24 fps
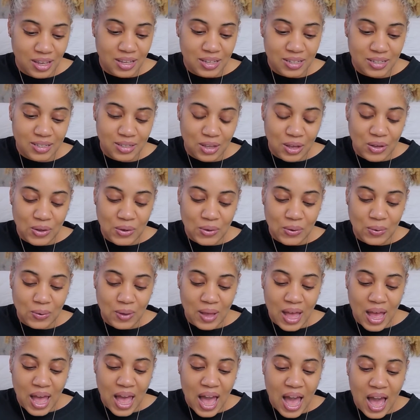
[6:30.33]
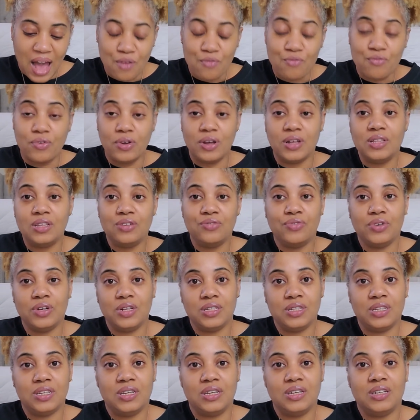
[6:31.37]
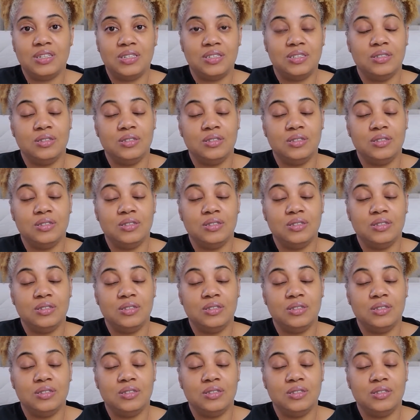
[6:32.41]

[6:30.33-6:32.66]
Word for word: So I really, really